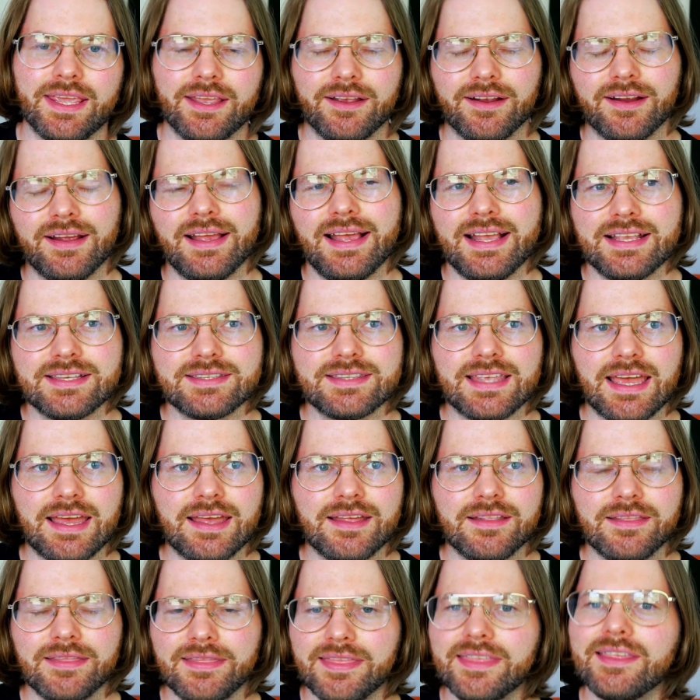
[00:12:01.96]
here is
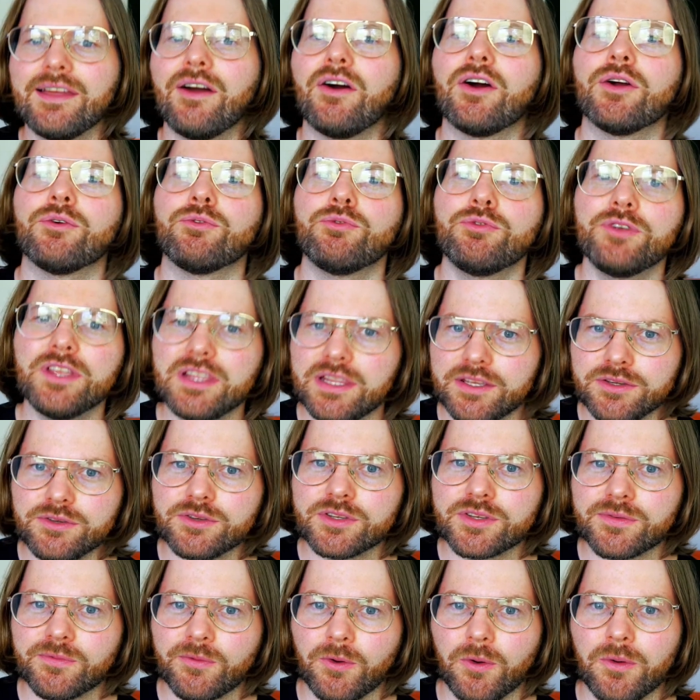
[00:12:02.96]
that they are really
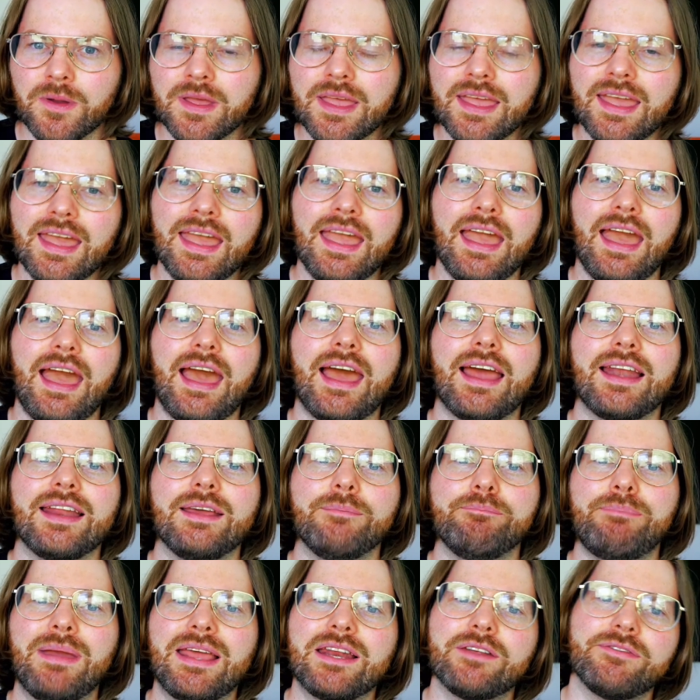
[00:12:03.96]
useful and
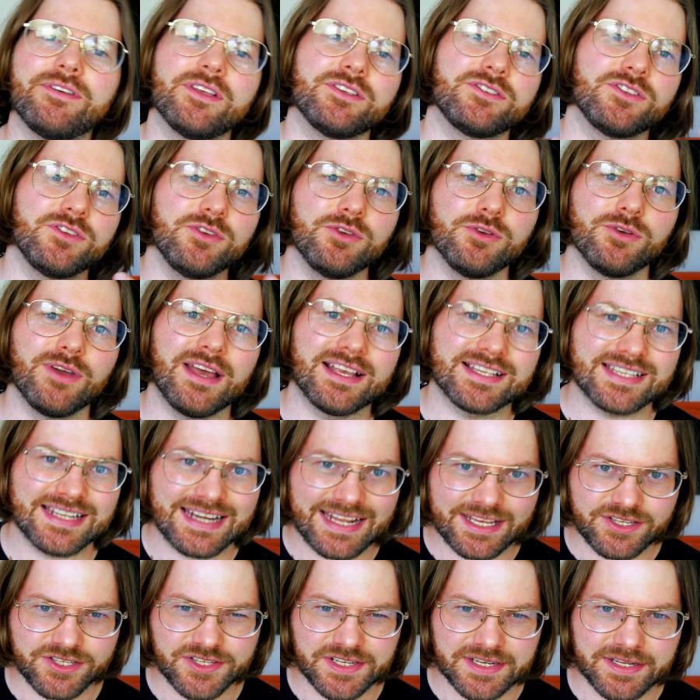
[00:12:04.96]
it benefits you as an
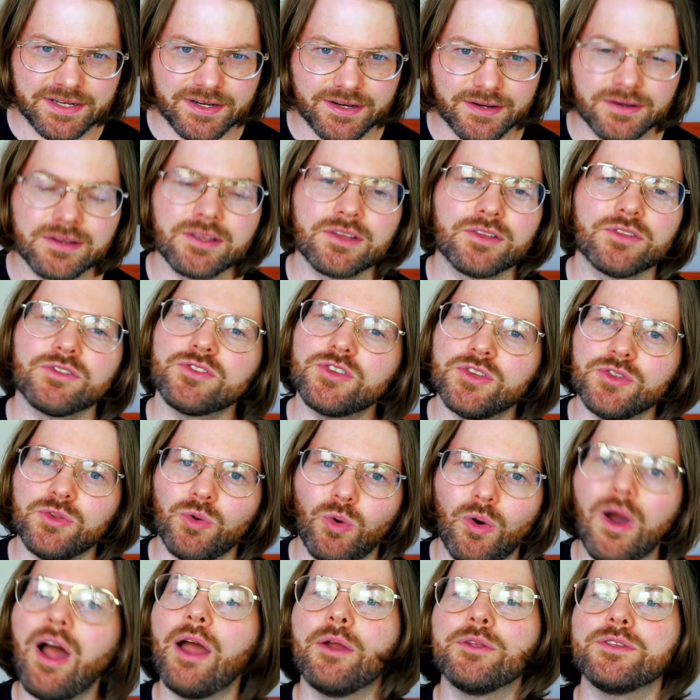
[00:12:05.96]
engineer to
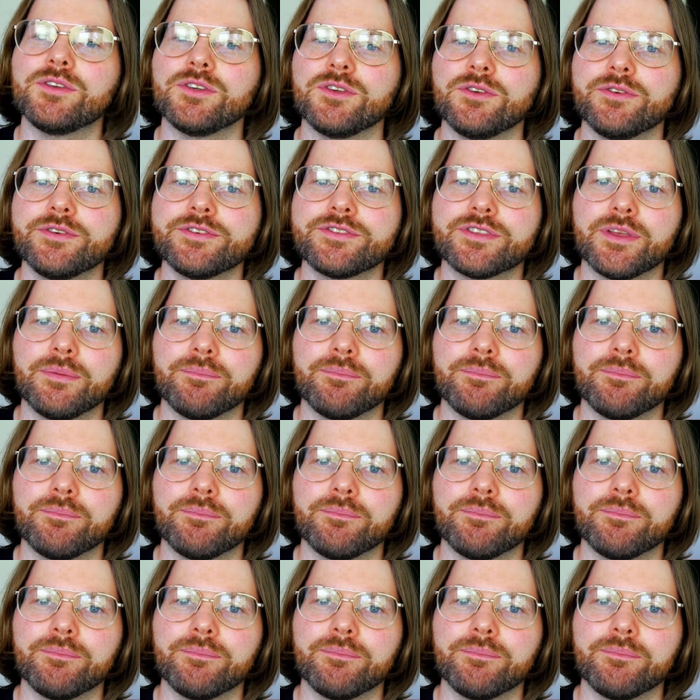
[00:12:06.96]
know how to use